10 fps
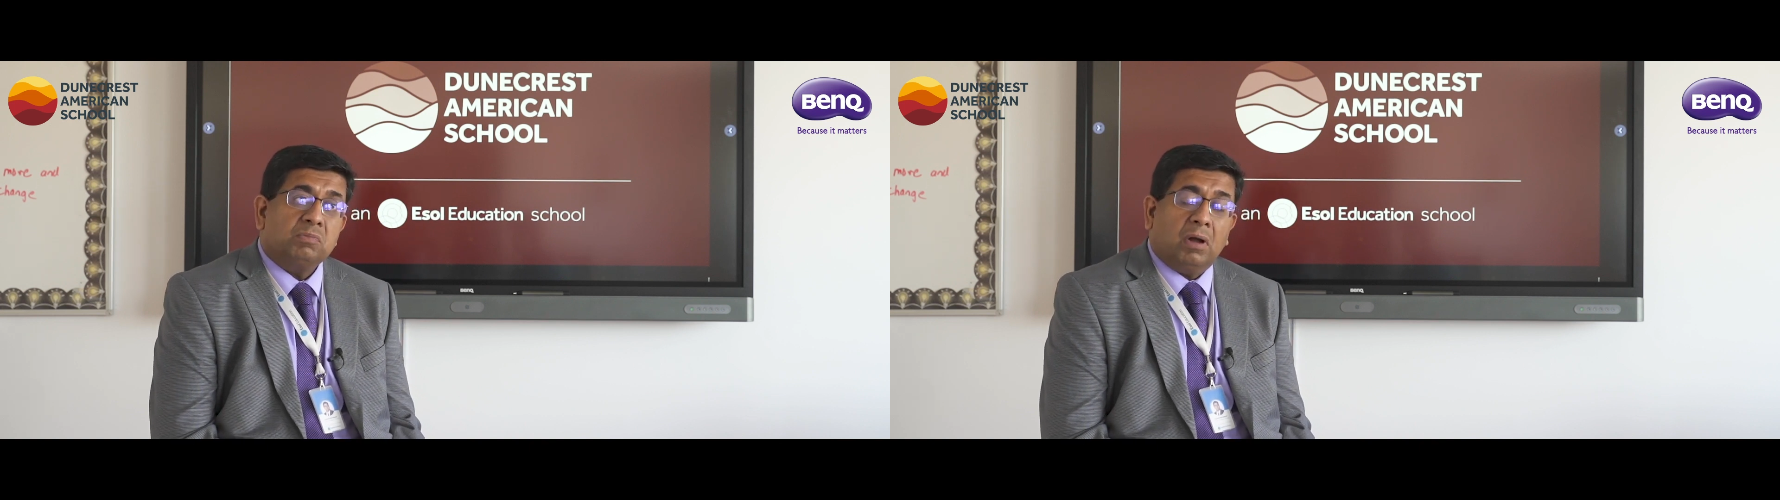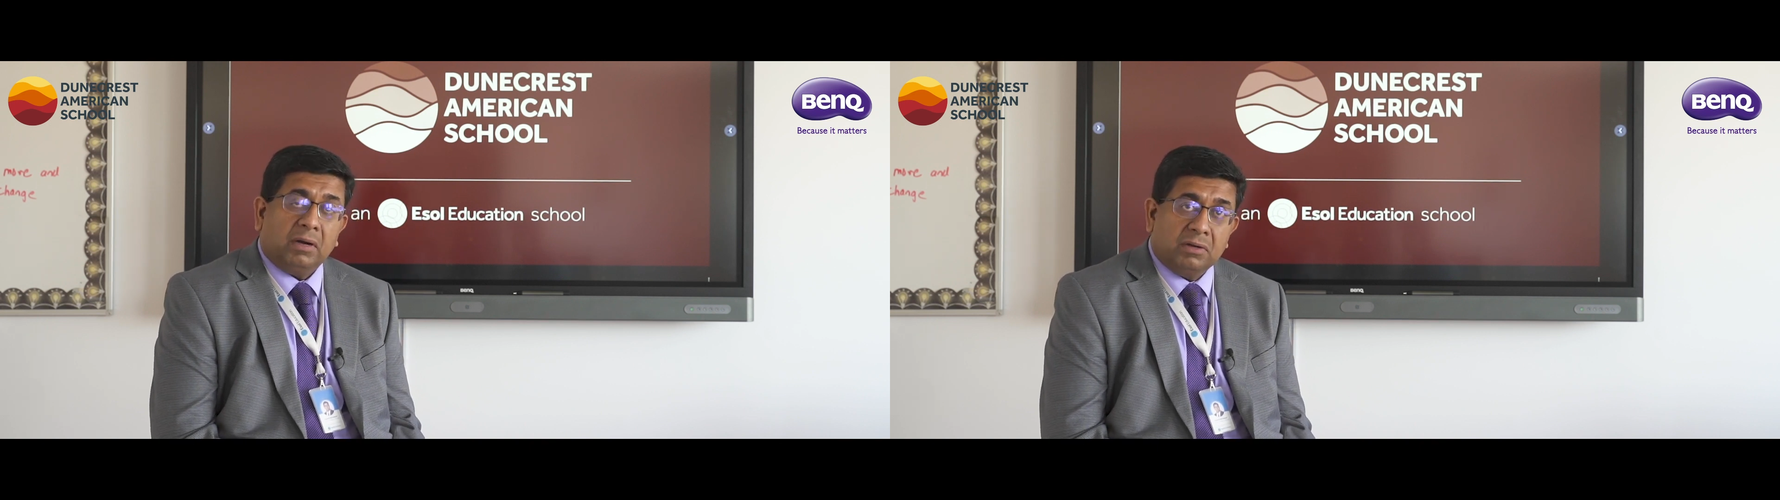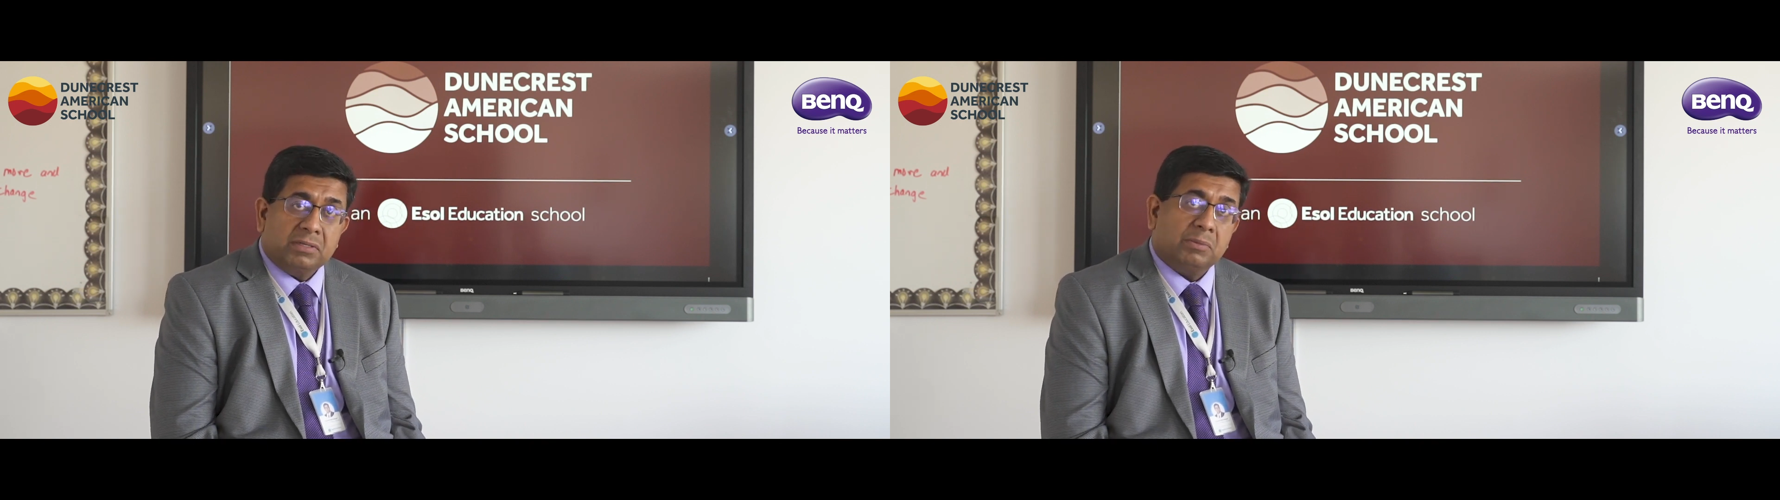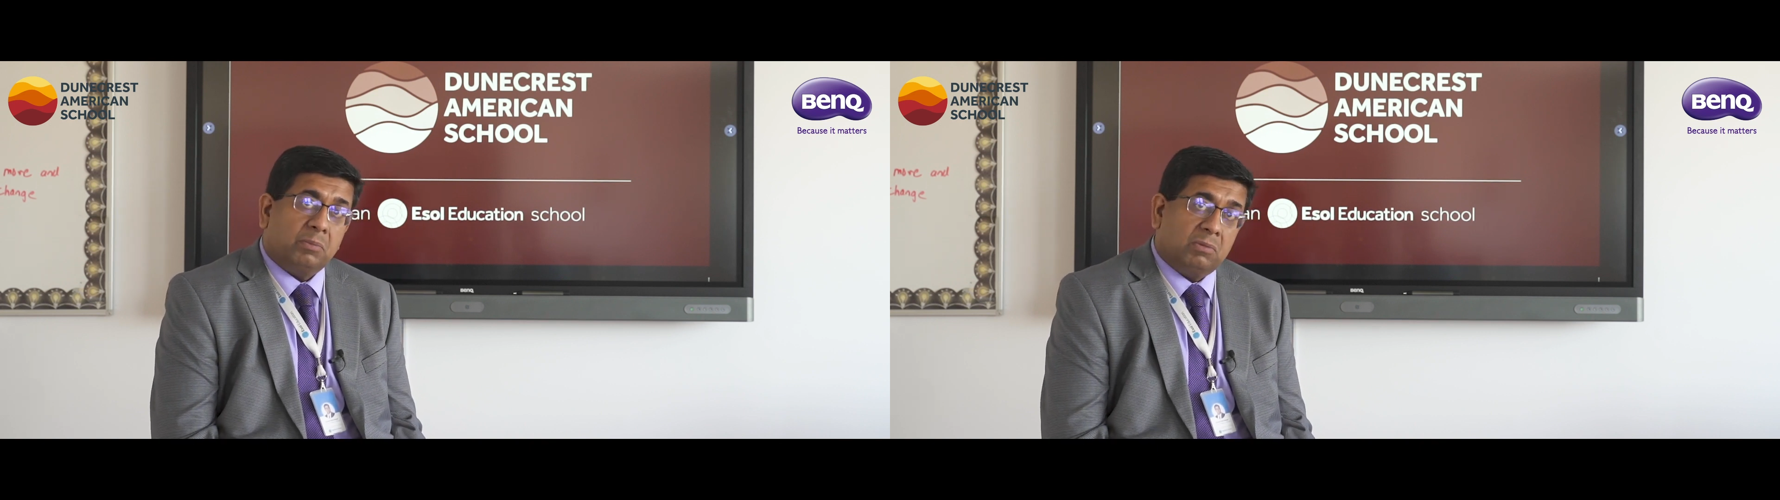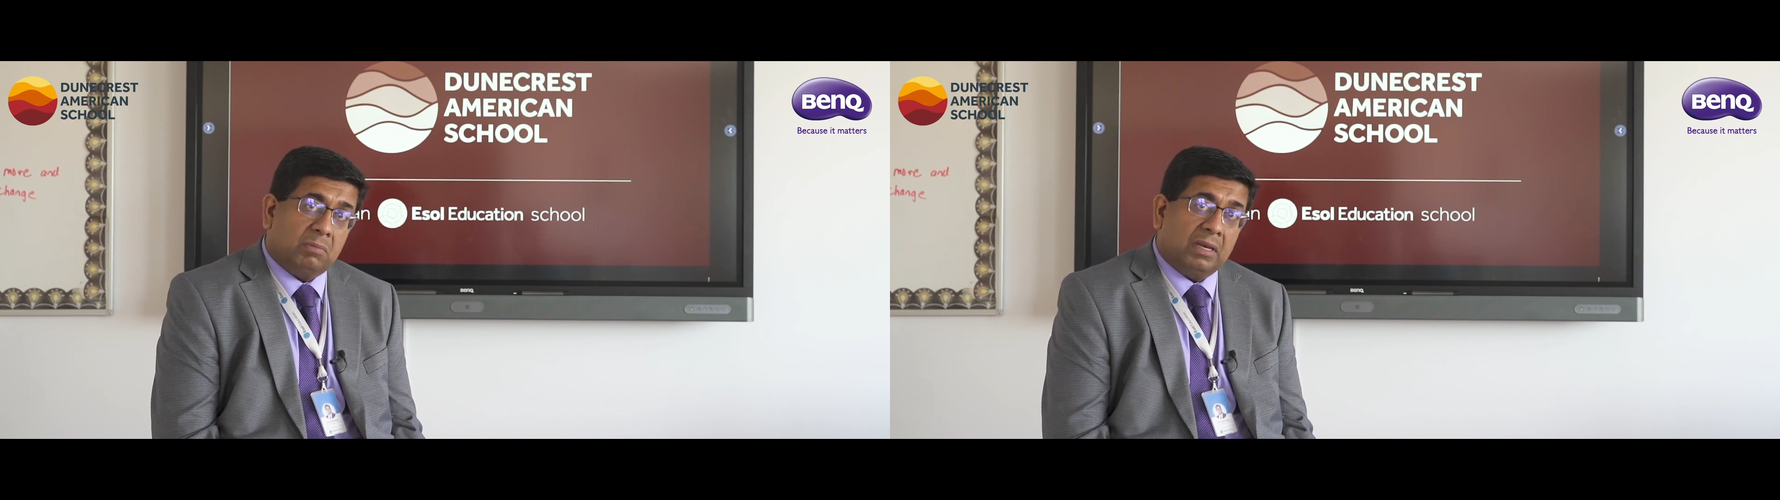partnership
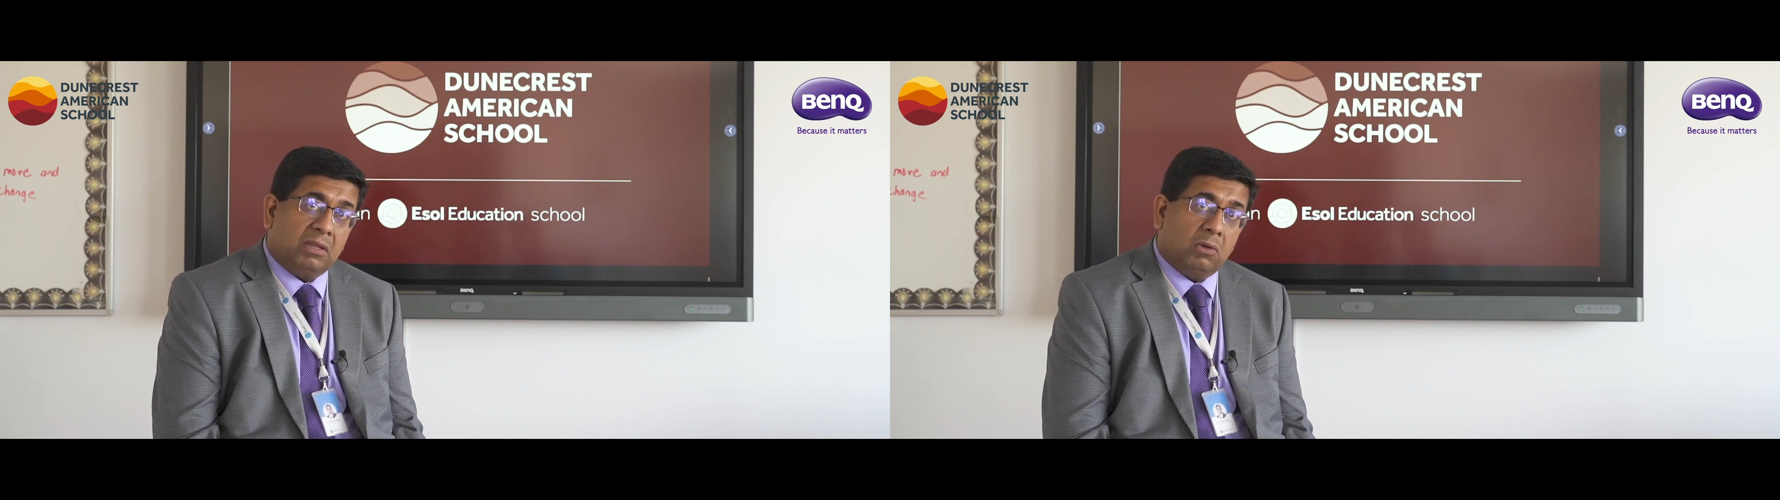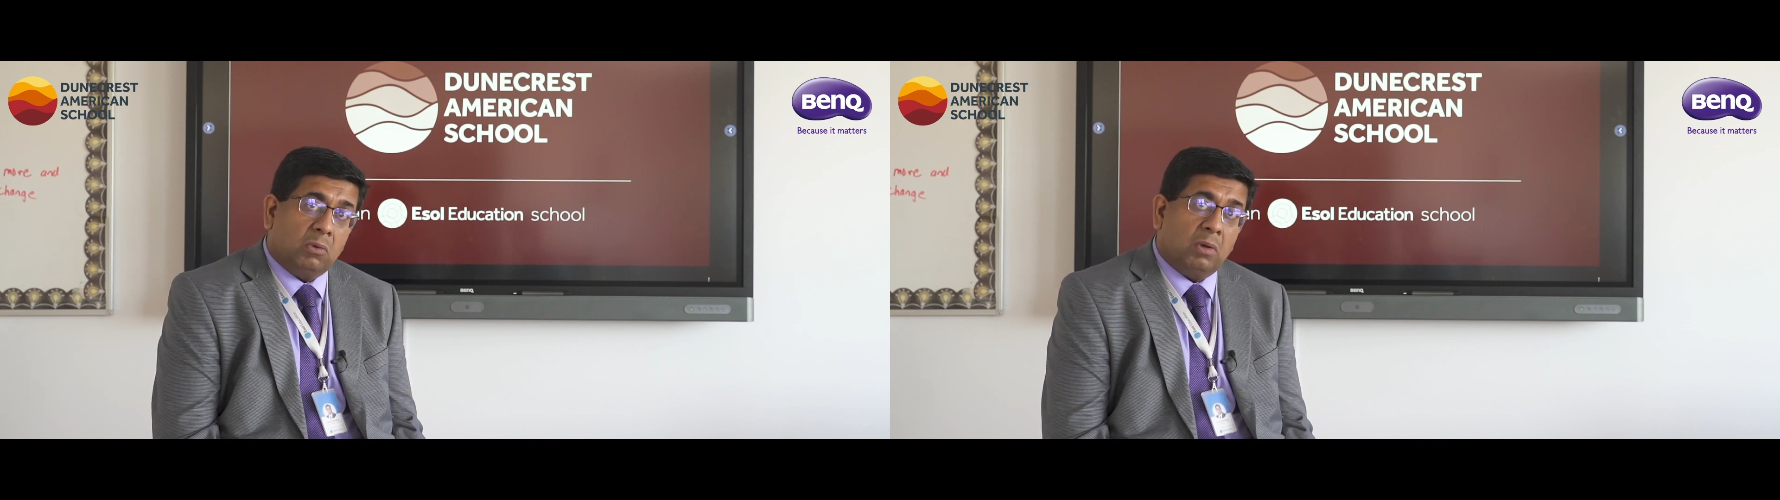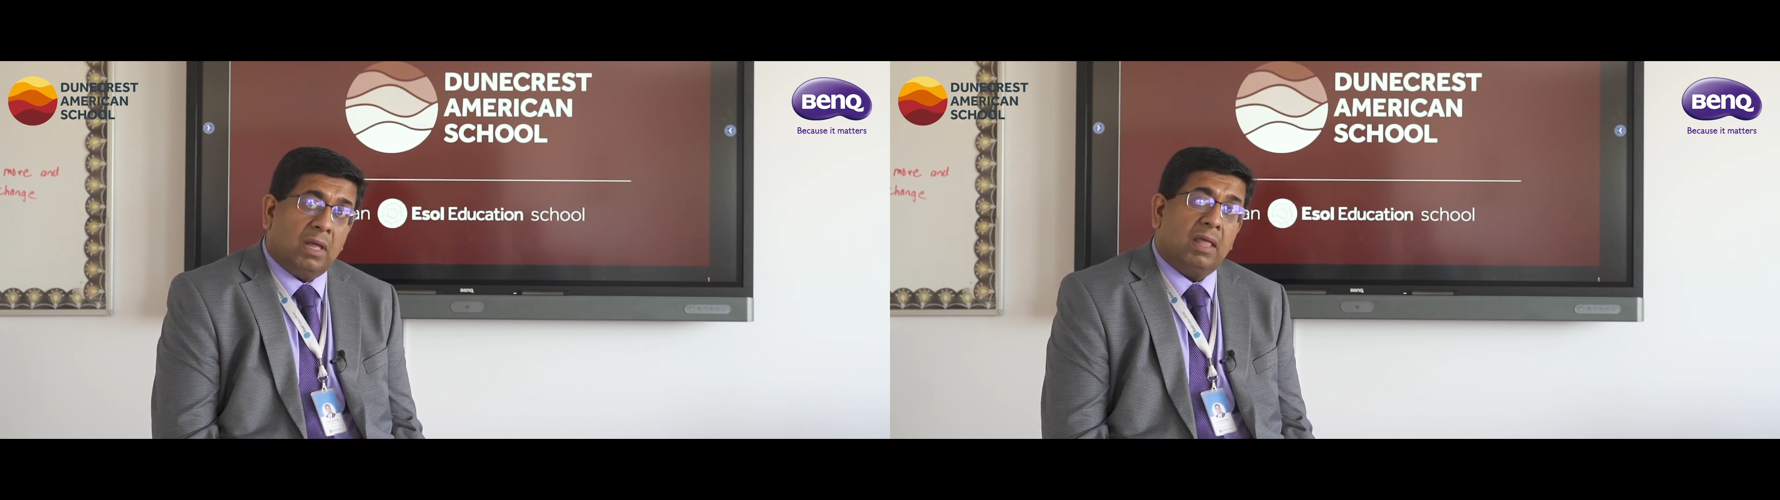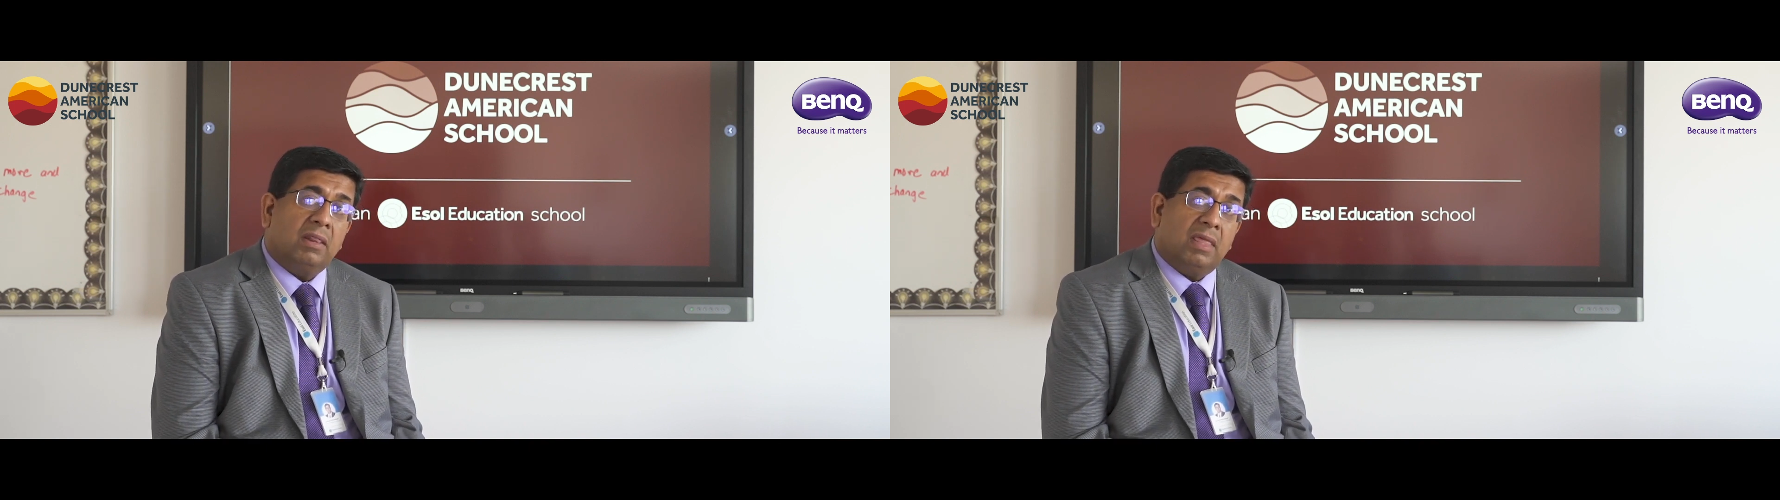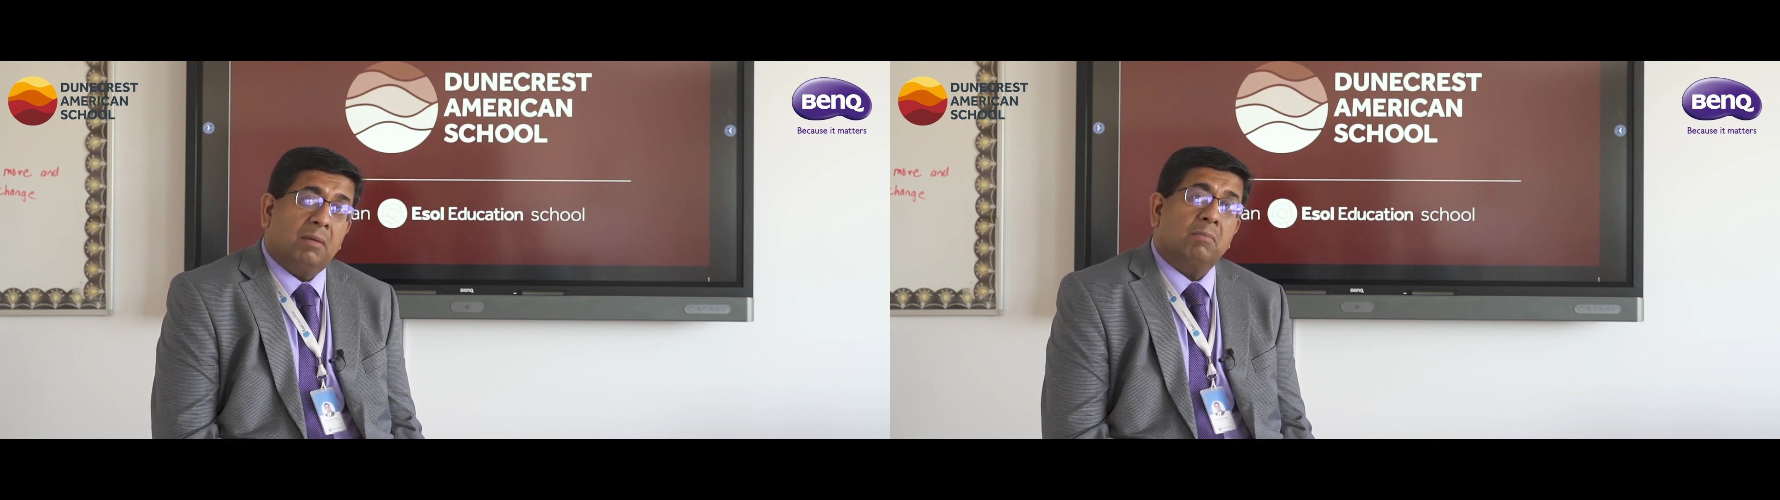with BenQ
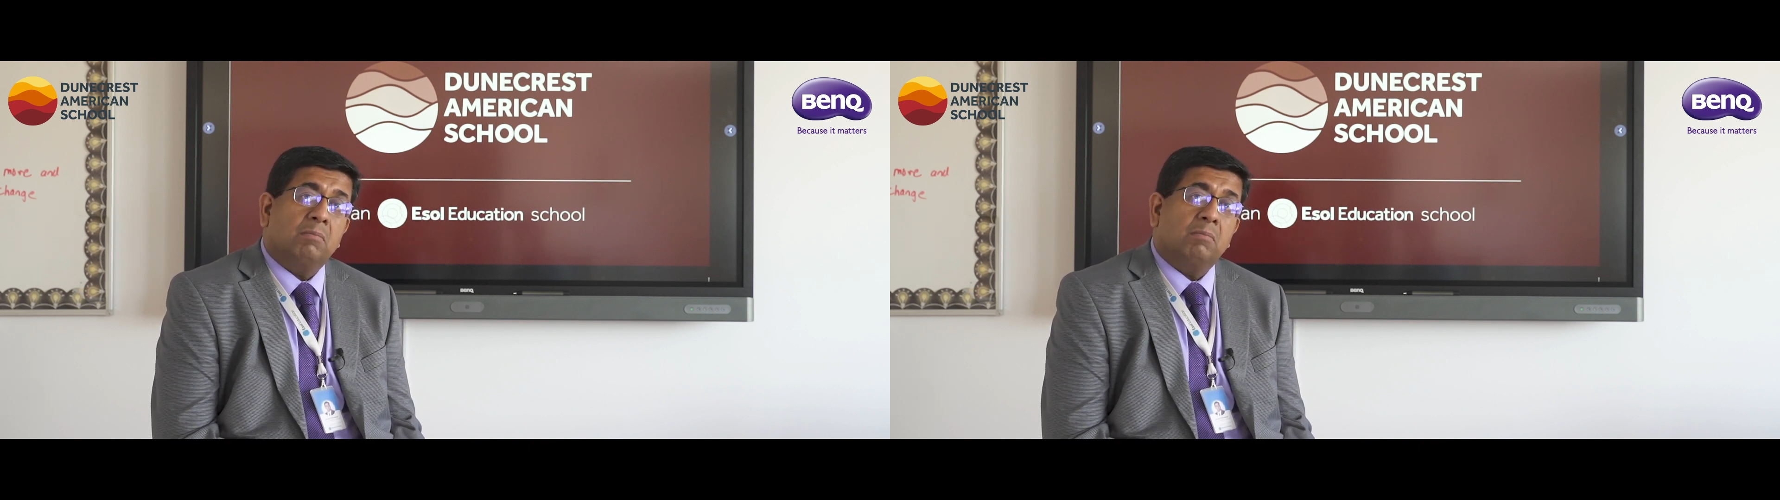and them